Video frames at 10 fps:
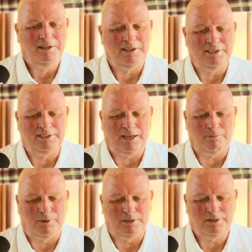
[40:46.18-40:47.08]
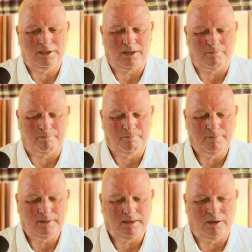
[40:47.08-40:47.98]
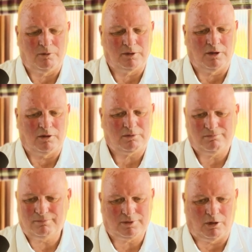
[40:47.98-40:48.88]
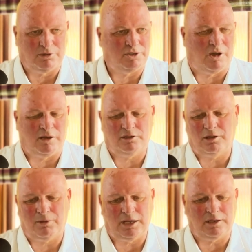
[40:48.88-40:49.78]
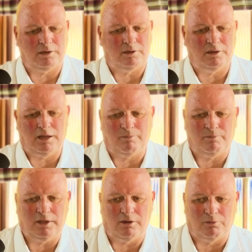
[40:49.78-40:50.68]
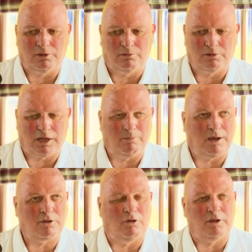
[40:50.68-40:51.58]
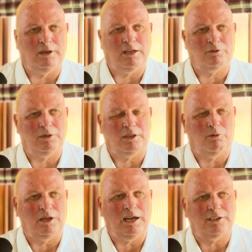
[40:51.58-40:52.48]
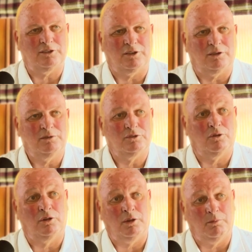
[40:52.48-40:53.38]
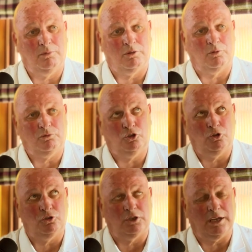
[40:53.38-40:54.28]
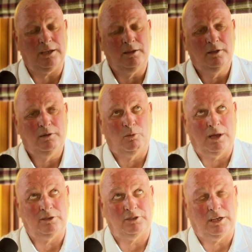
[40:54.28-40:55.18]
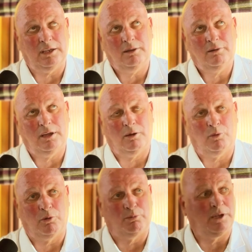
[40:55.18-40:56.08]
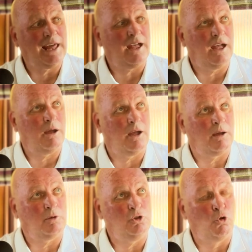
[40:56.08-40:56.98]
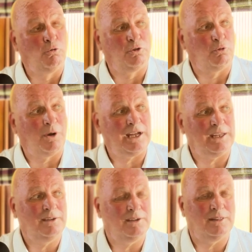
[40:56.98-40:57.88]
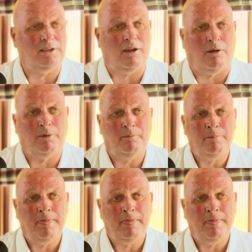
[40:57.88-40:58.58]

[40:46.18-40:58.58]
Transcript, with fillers: He said, but um, you know, we got a couple of signings to make, and um, you know, we'll, we'll get back on it next week away at Exeter. So on the on the Tuesday, Wednesday, uh, we were playing uh, Yeovil away in the cup.